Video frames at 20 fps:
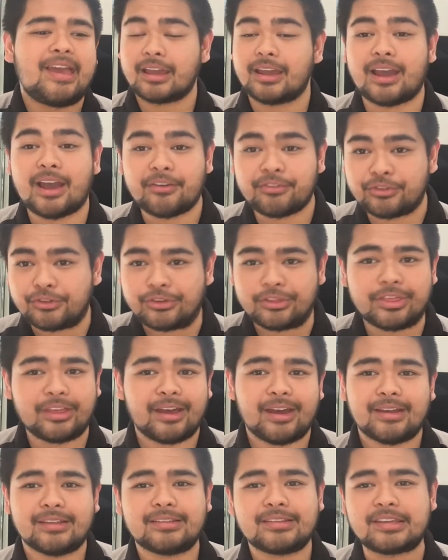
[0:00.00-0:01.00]
After
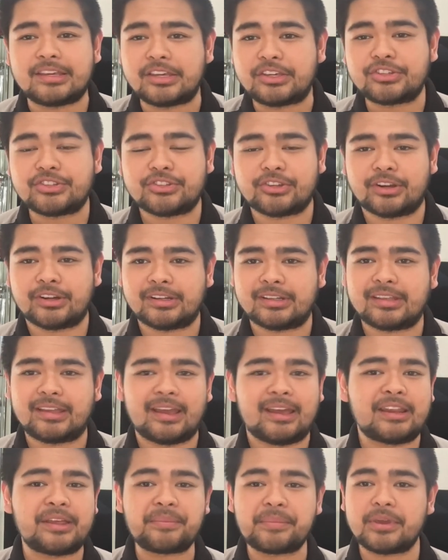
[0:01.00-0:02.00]
that, he started
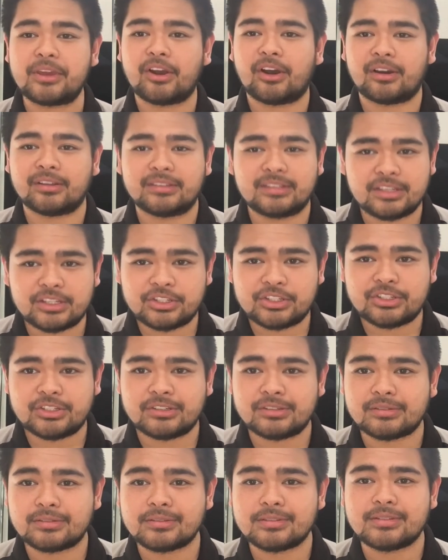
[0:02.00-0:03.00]
getting me
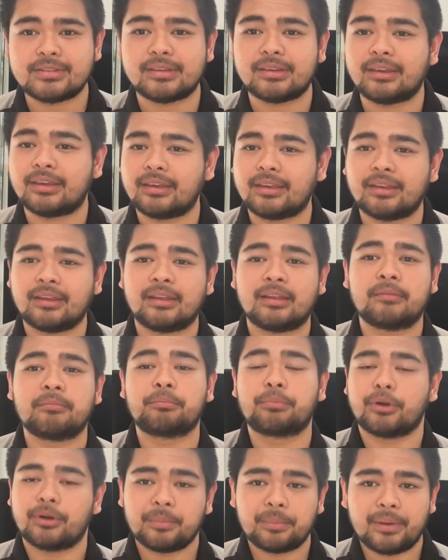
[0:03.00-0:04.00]
auditions in
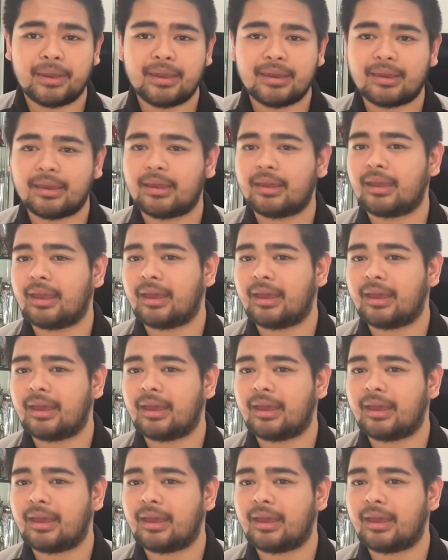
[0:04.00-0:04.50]
Burbank,